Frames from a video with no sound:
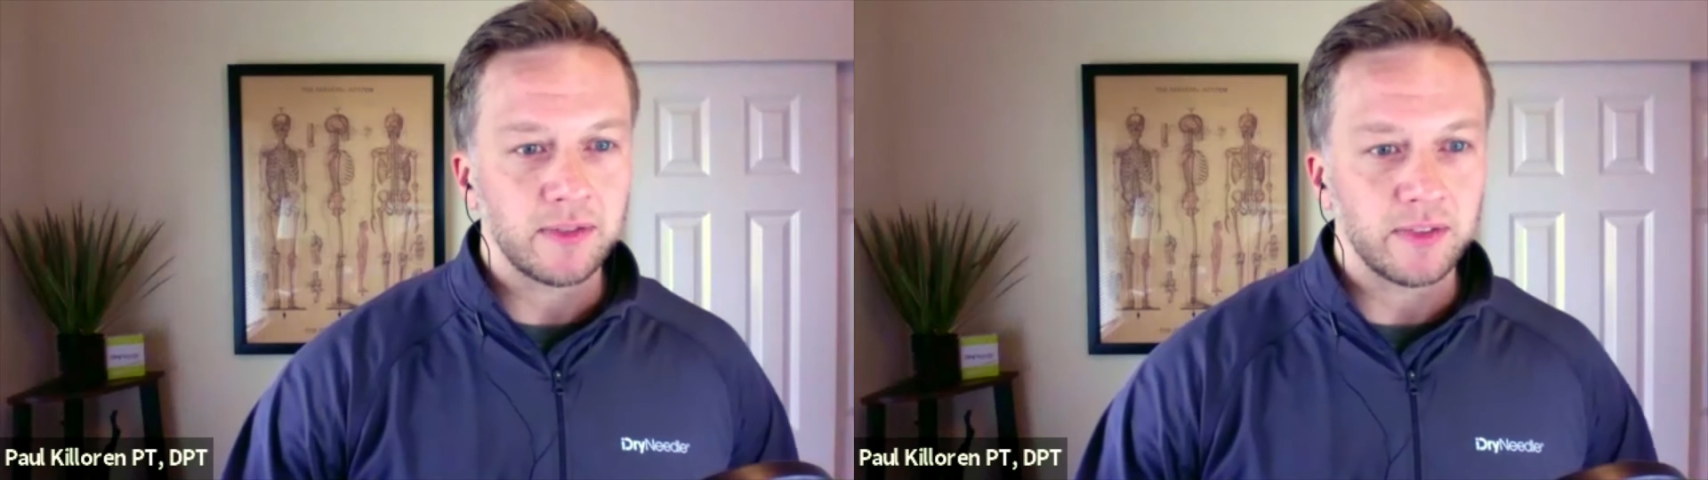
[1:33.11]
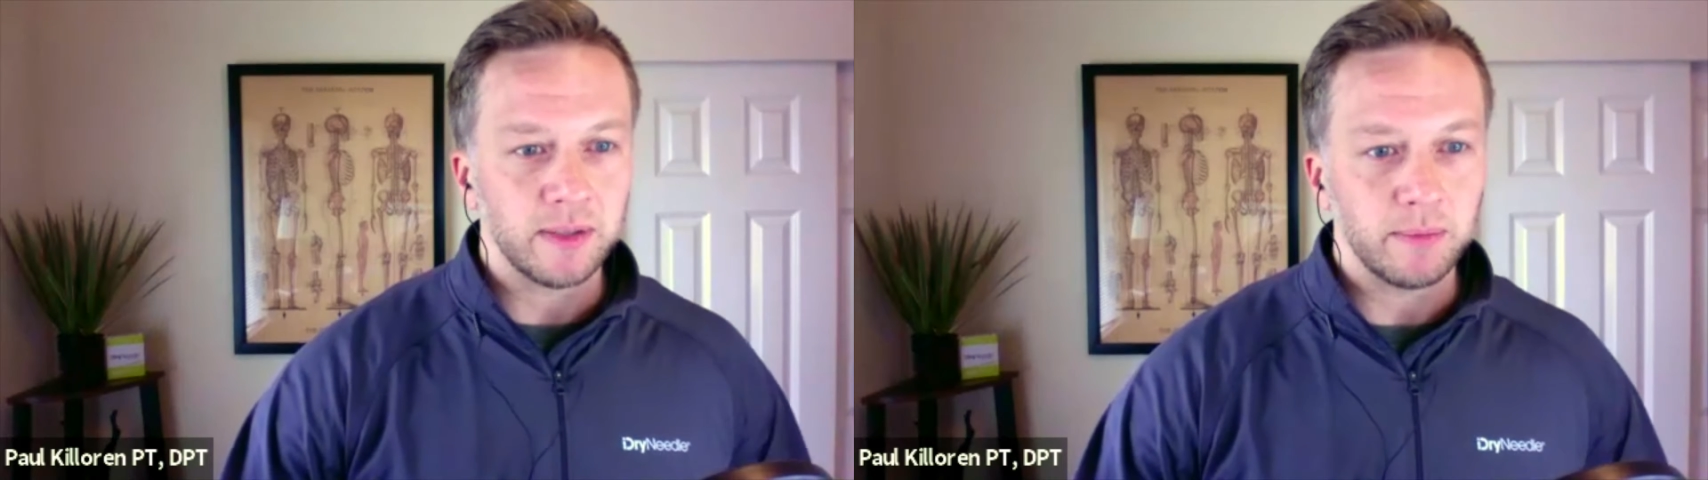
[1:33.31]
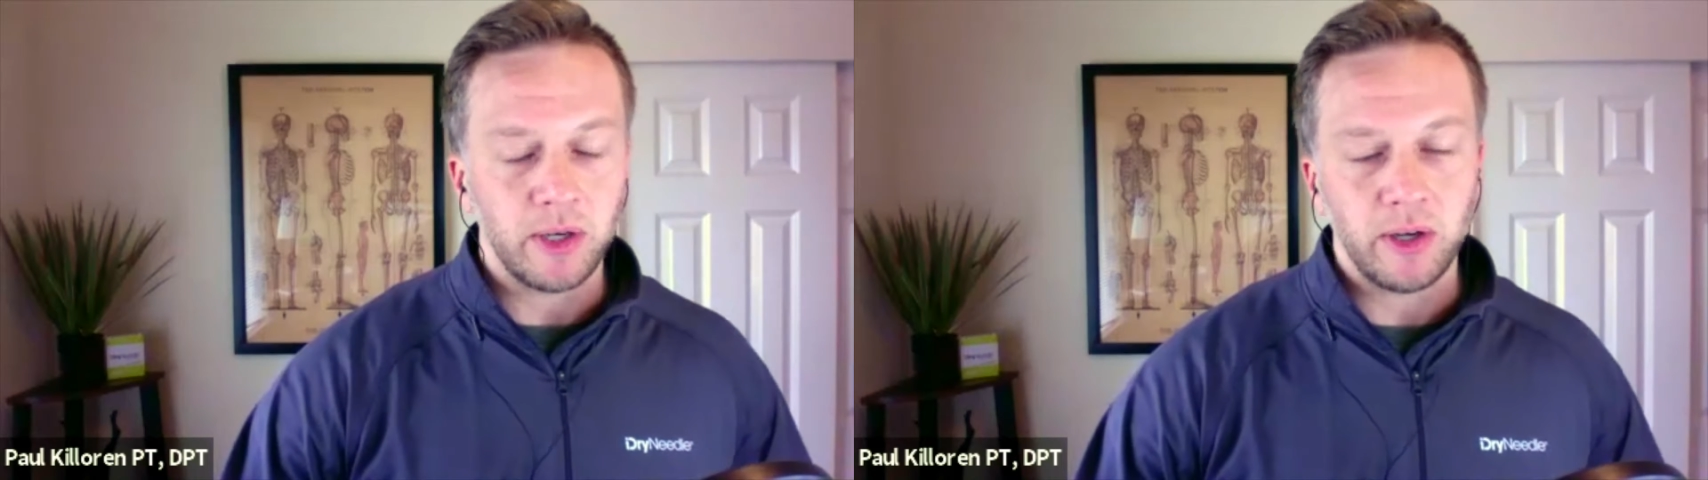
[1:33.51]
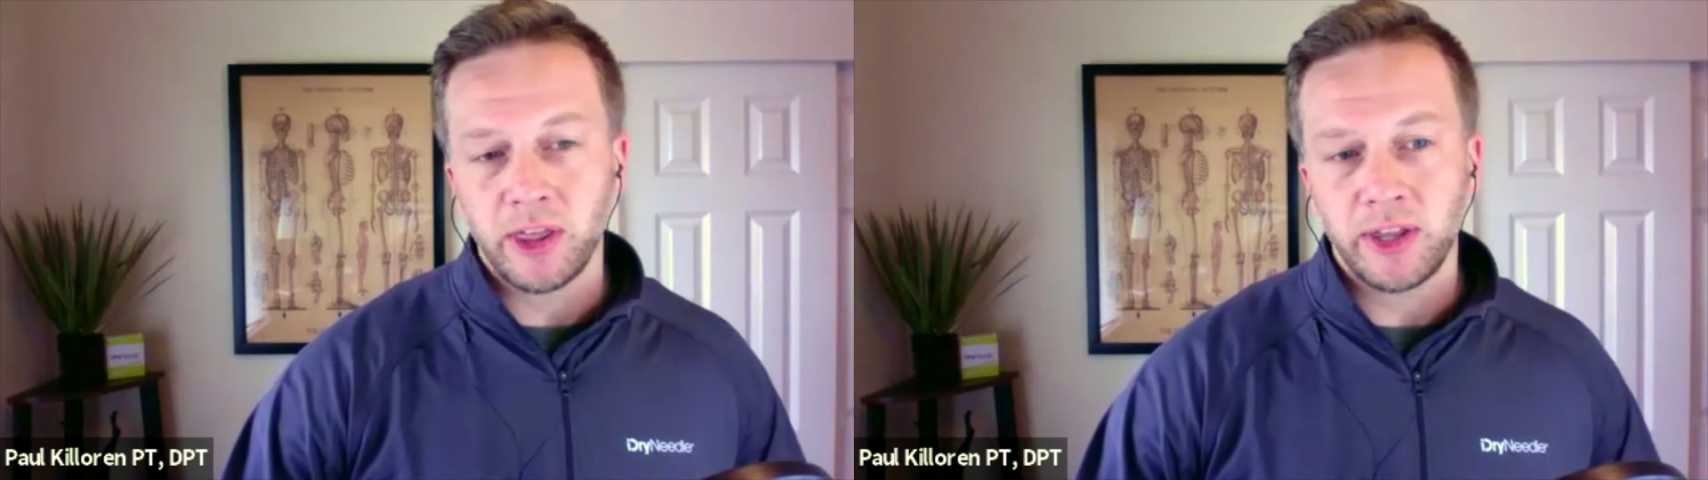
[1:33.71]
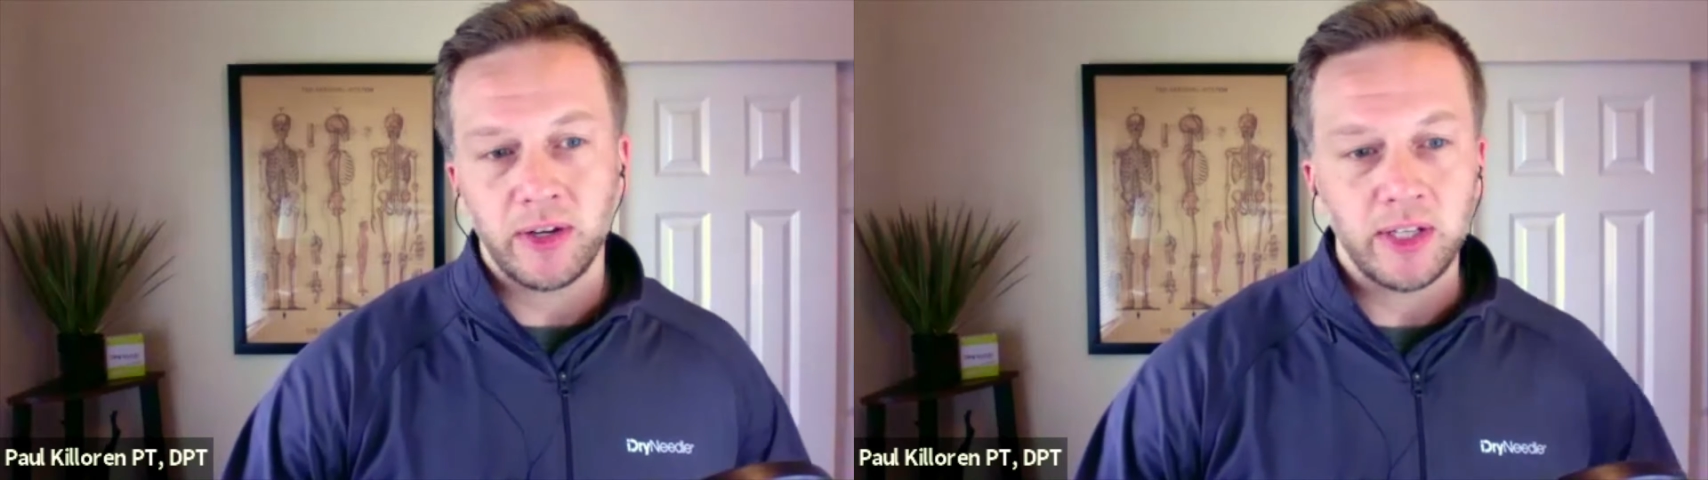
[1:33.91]
from all
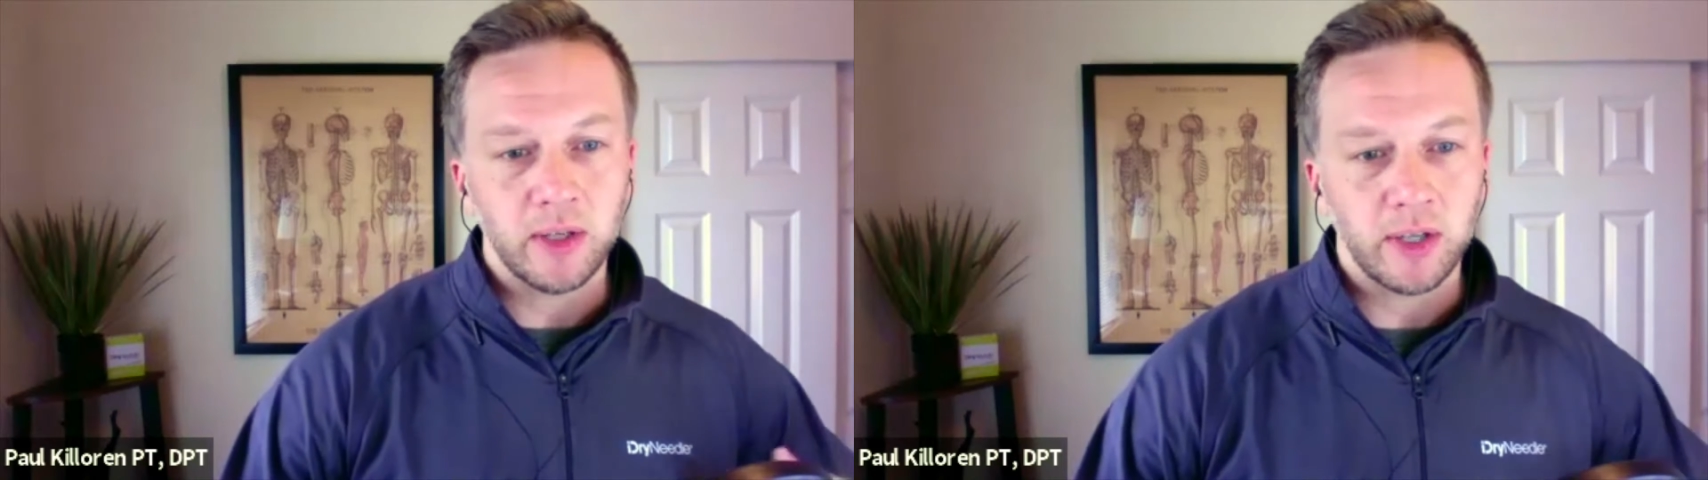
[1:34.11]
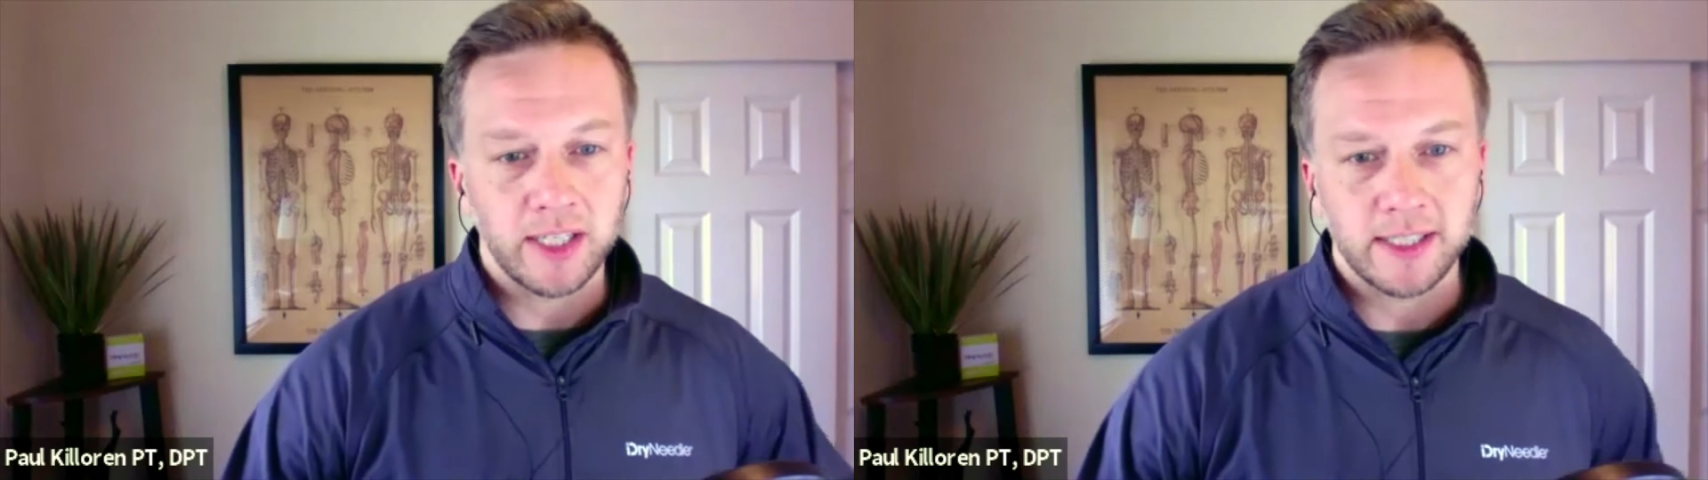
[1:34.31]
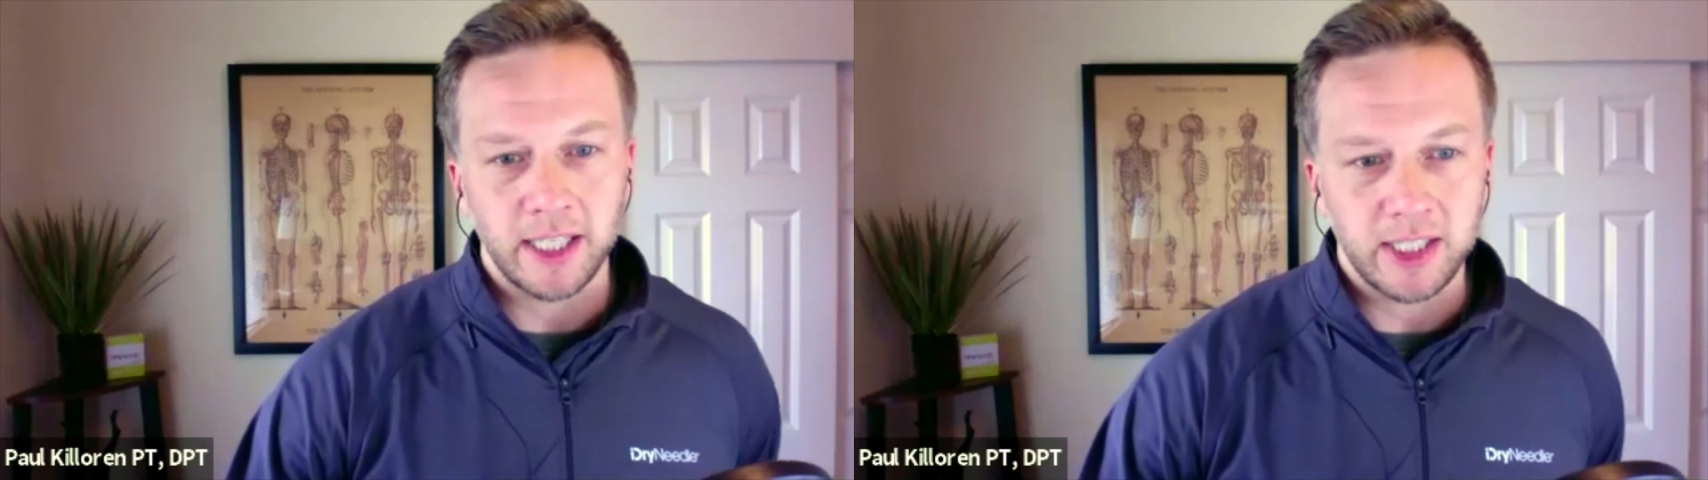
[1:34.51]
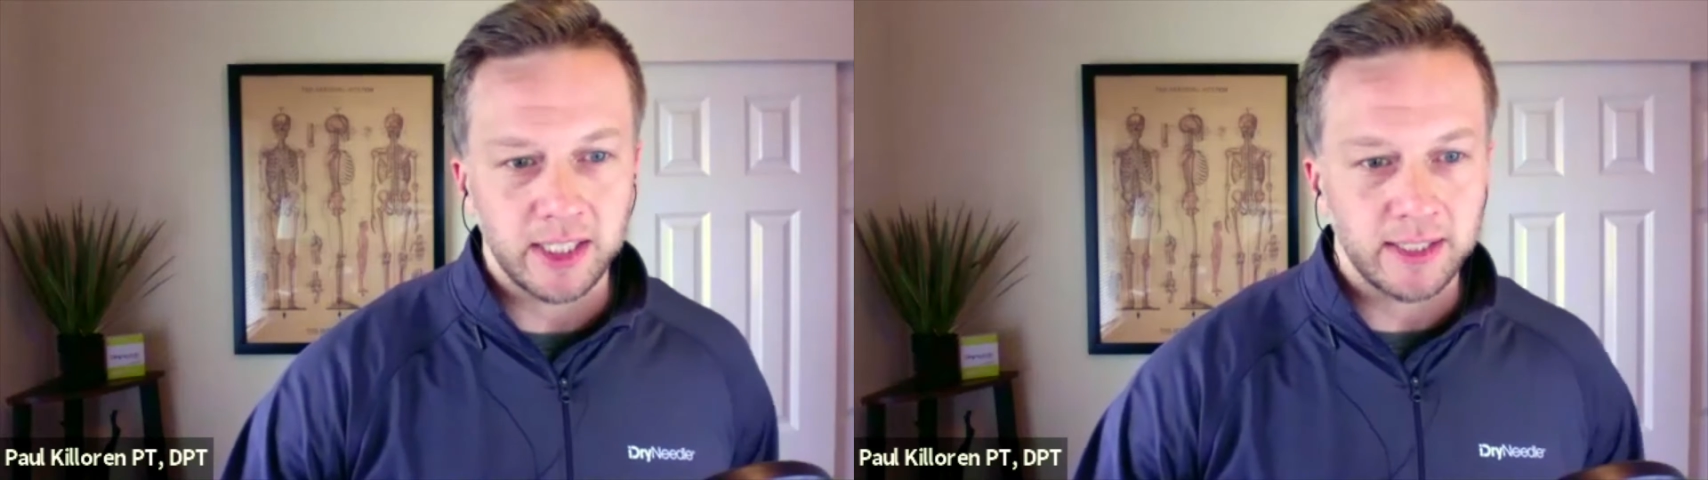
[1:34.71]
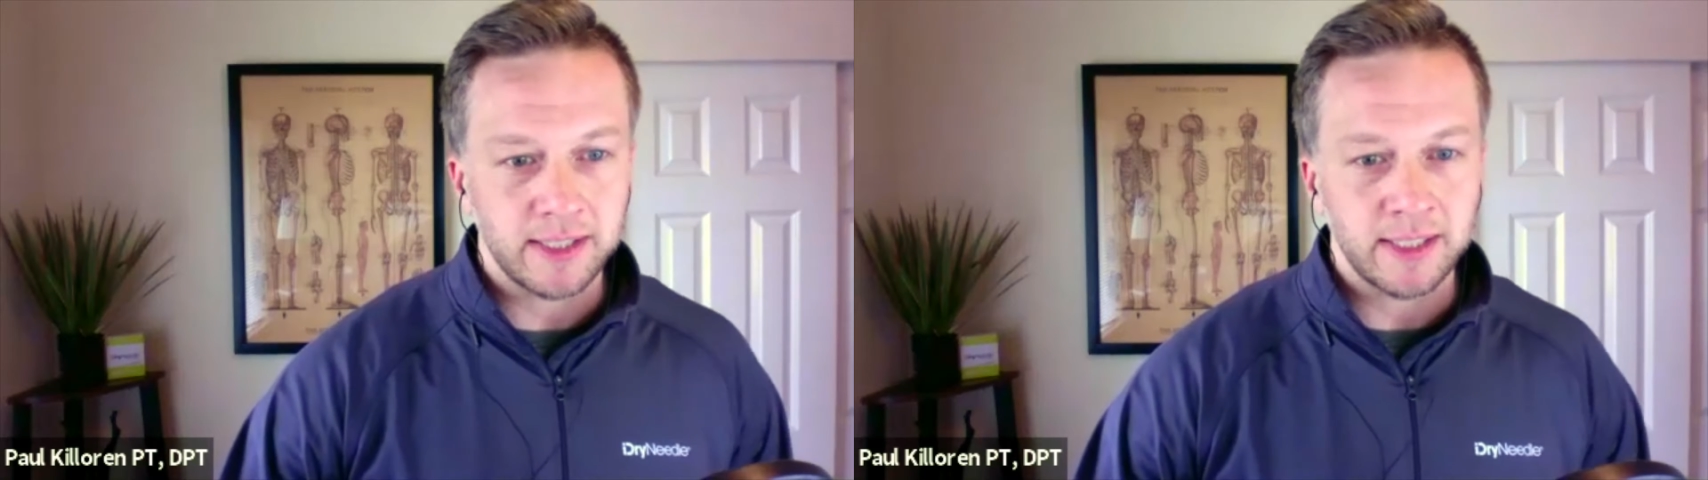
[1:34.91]
30
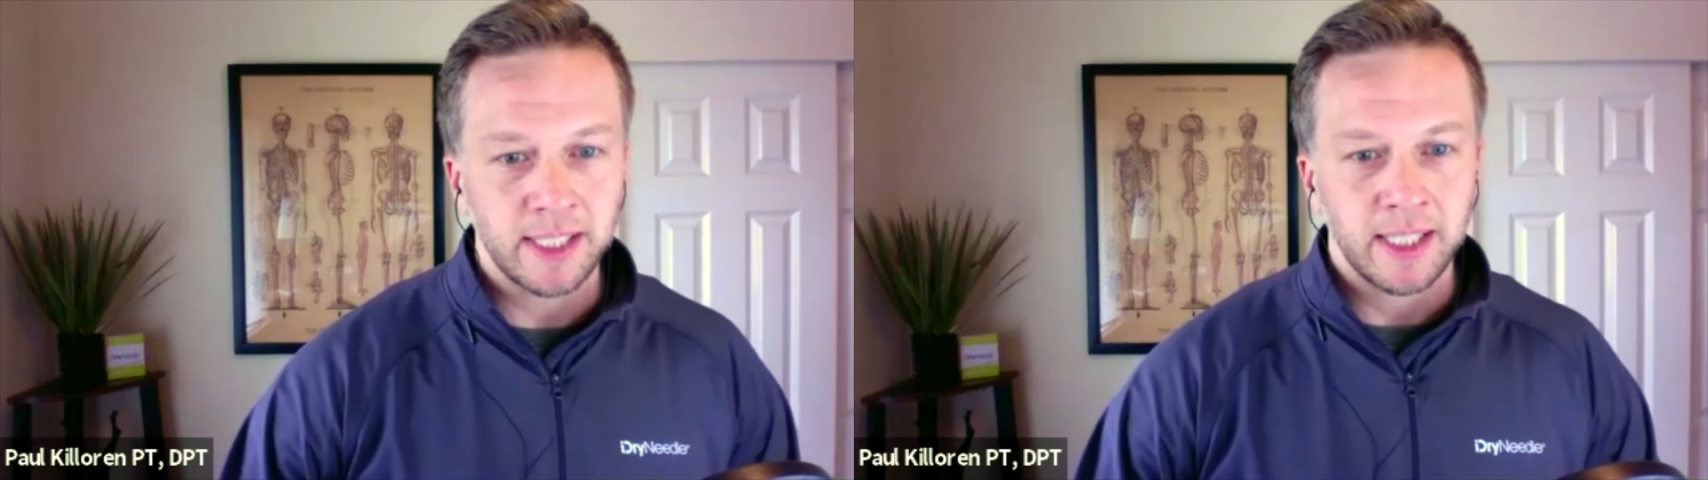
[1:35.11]
organizations.